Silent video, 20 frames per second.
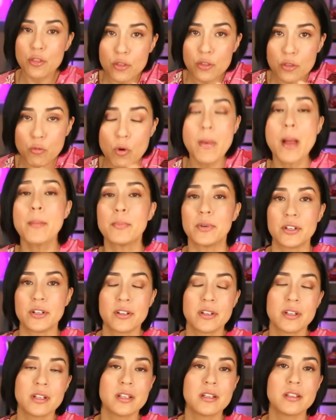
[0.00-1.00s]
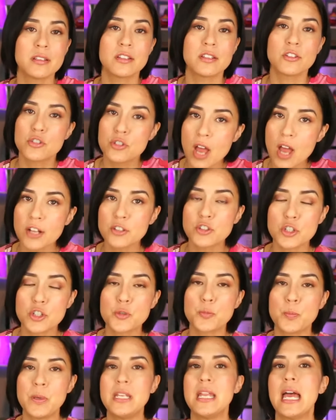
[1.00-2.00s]
remember, there's not
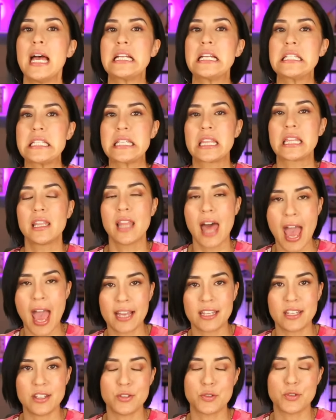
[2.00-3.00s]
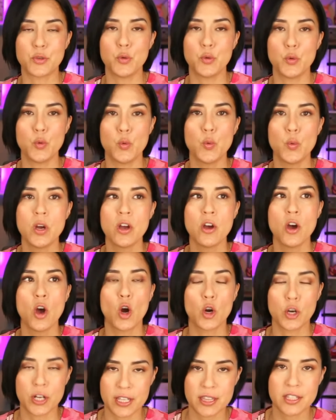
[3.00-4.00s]
just Pete Hegseth lackeys who
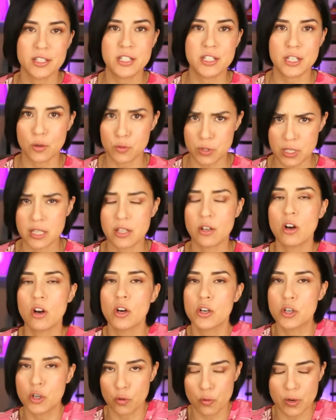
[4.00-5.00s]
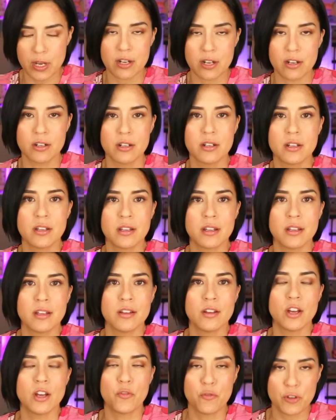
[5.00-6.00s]
are in the DOD. There are career
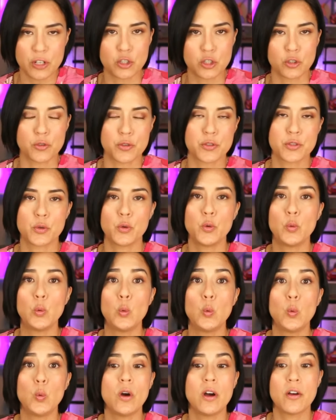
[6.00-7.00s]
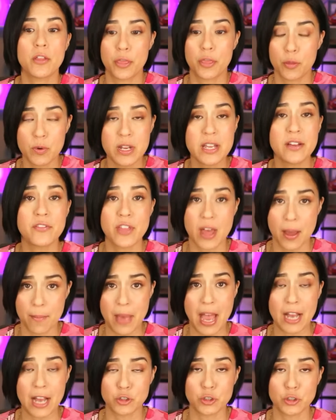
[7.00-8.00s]
officials who, 3 of them
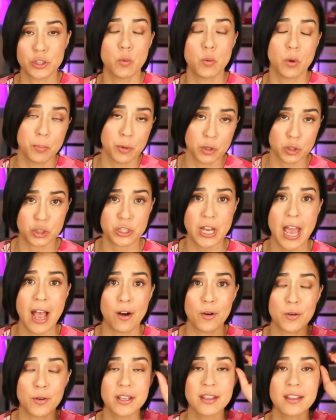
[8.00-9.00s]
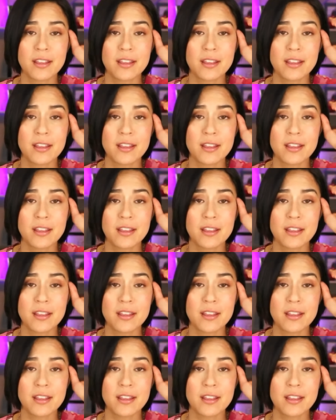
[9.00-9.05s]
actually were pushed out.